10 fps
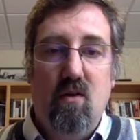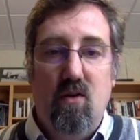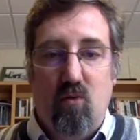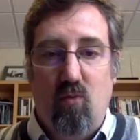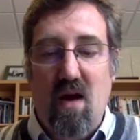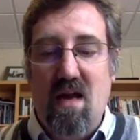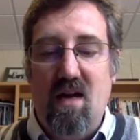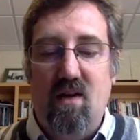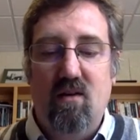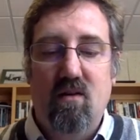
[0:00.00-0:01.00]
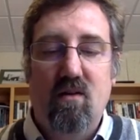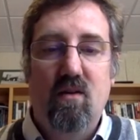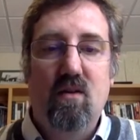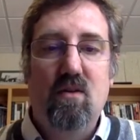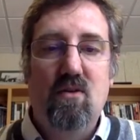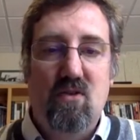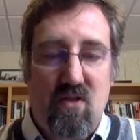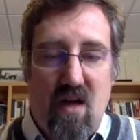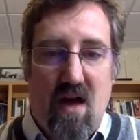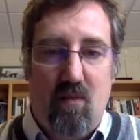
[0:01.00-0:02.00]
the rain
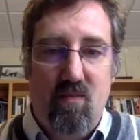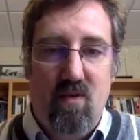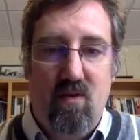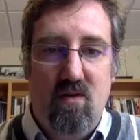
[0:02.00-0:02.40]
stopped.